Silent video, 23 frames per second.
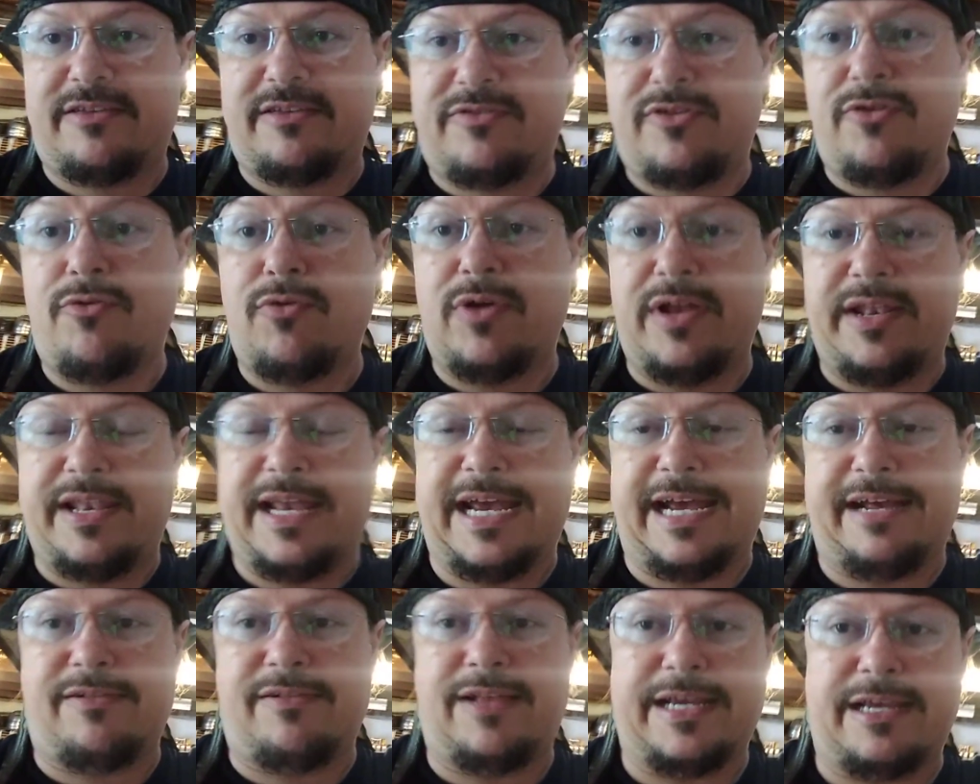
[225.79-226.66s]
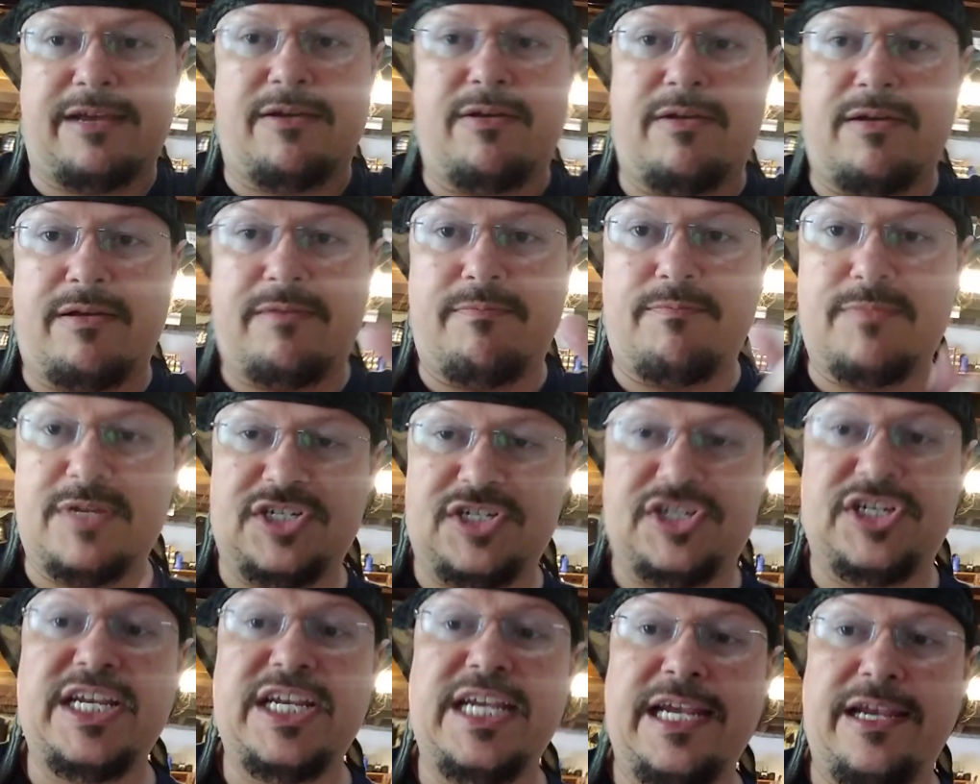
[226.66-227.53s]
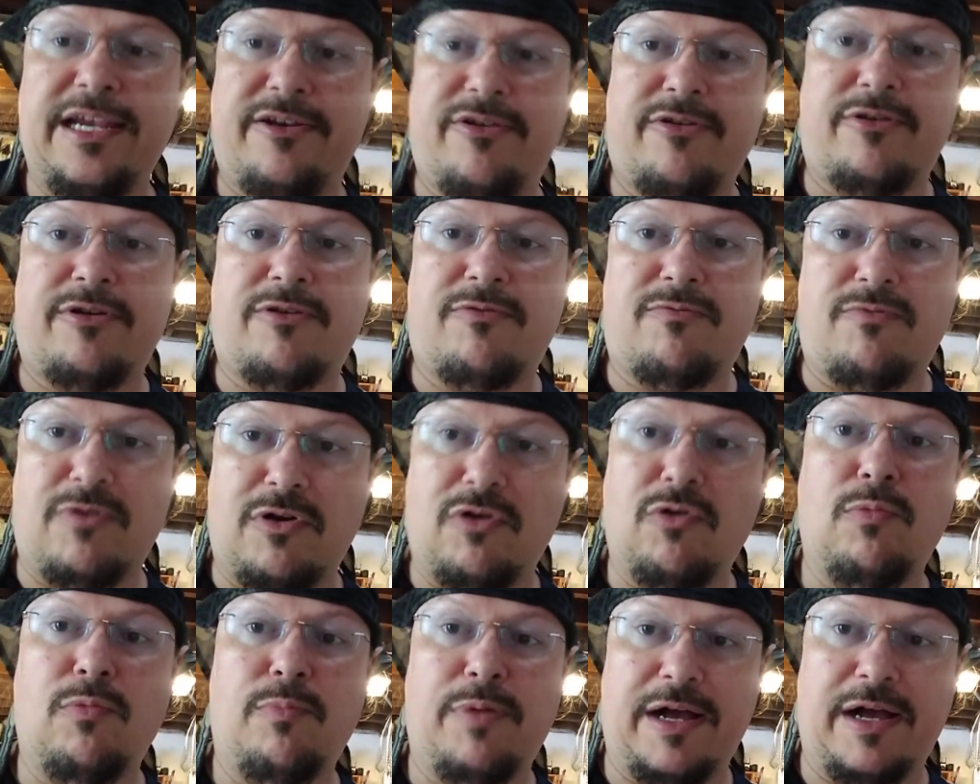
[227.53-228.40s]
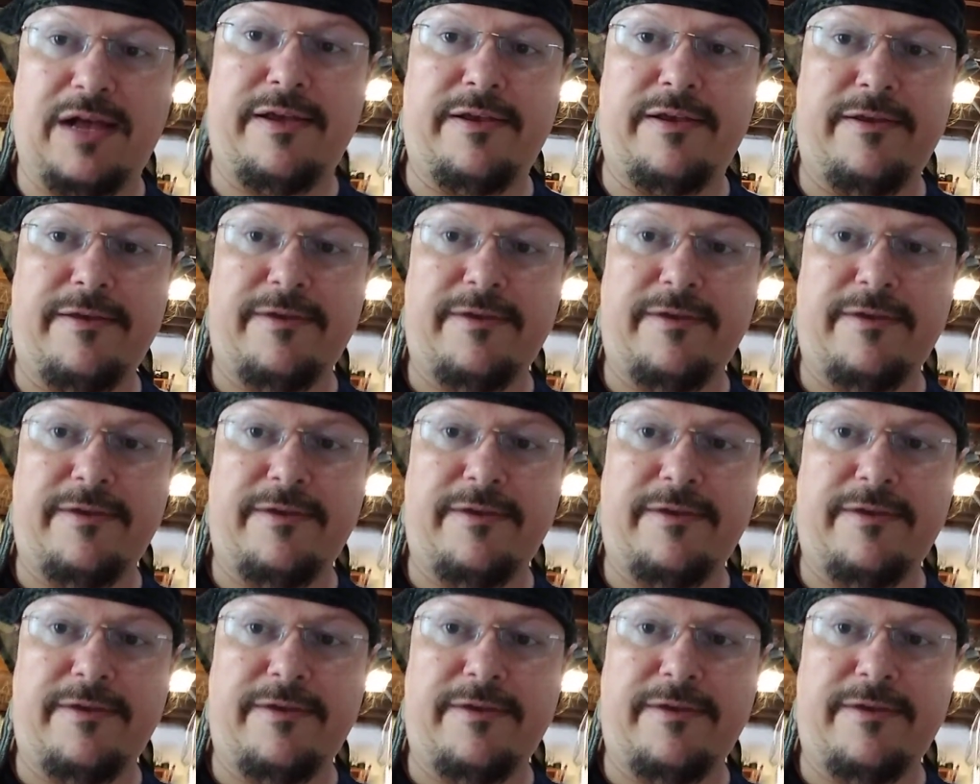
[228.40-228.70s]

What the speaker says: doing that like a machine or a robot.